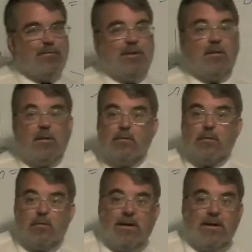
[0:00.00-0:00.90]
would mean a
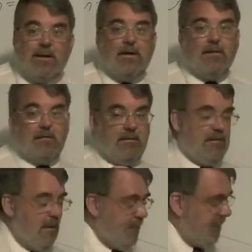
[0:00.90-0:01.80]
lower ranking
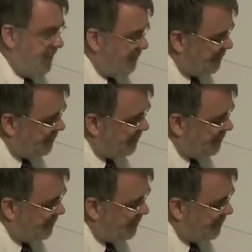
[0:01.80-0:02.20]
number.